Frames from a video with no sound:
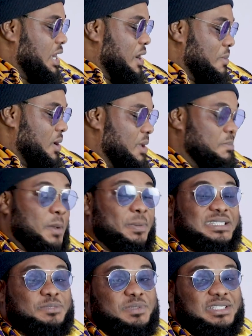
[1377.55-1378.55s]
Come on,
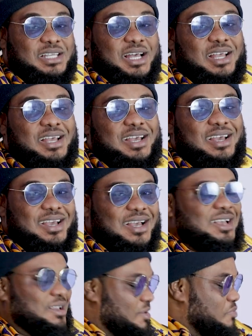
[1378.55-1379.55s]
Papa's Pizza.
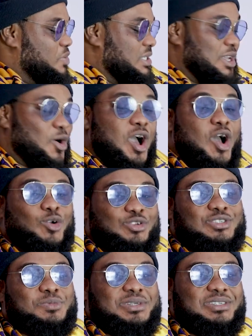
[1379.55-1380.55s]
Pizza out
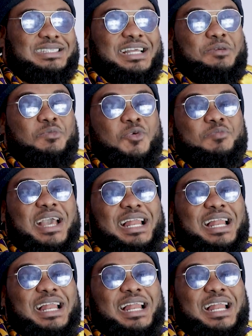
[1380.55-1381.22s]
to me, send him movie.